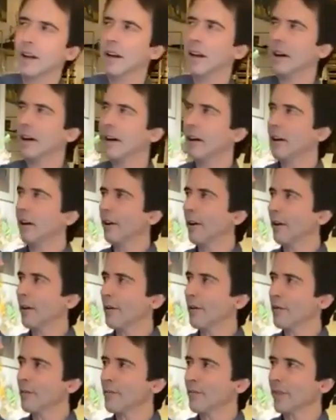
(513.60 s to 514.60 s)

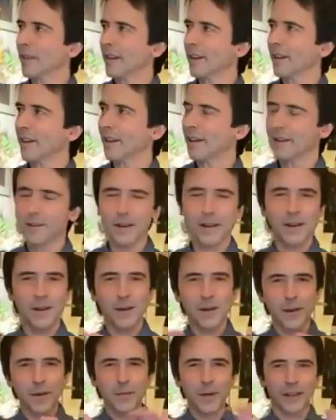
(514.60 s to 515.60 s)

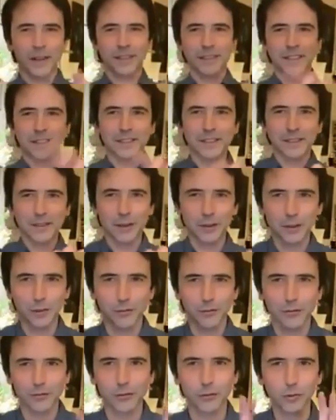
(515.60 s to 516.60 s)
about these sort
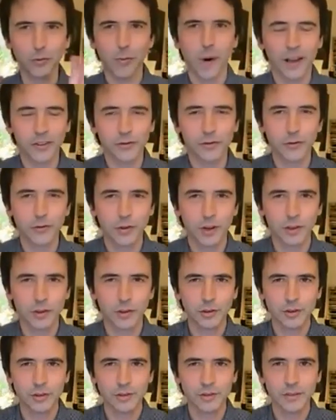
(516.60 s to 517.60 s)
of 2-bar
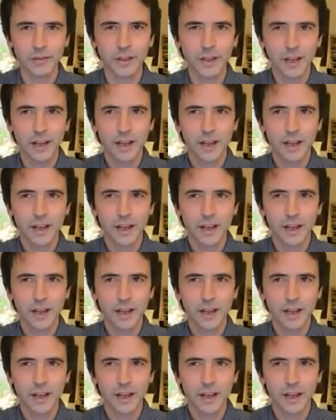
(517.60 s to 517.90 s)
structures